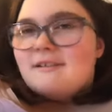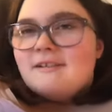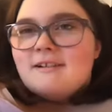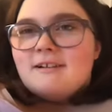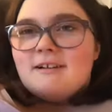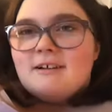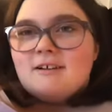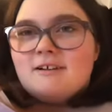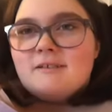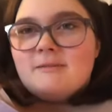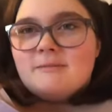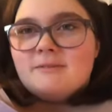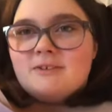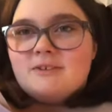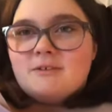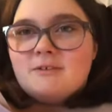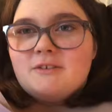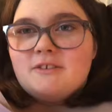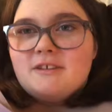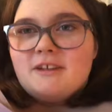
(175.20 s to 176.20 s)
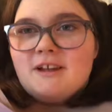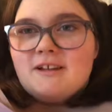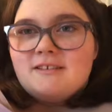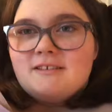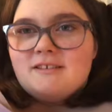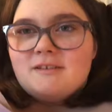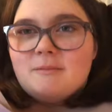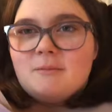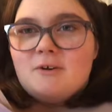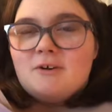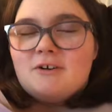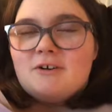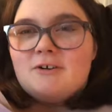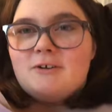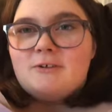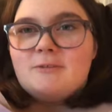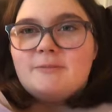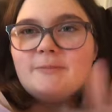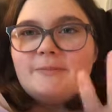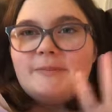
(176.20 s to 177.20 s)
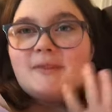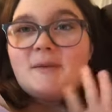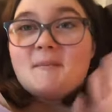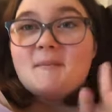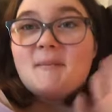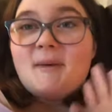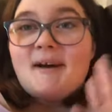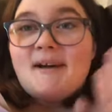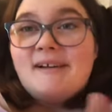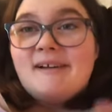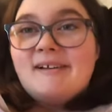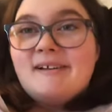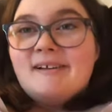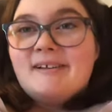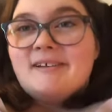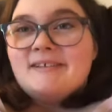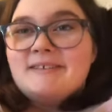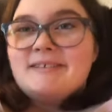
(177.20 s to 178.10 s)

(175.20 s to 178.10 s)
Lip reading: So see you guys tomorrow. Bye.